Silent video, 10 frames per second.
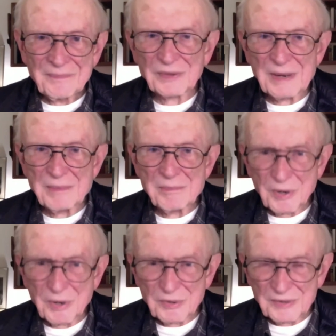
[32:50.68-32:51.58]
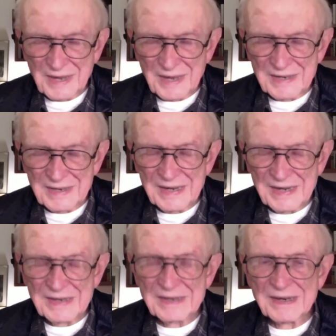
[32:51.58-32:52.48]
of our
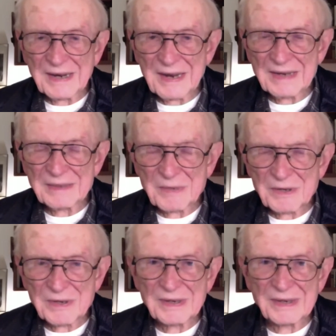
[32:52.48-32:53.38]
history, both Canadian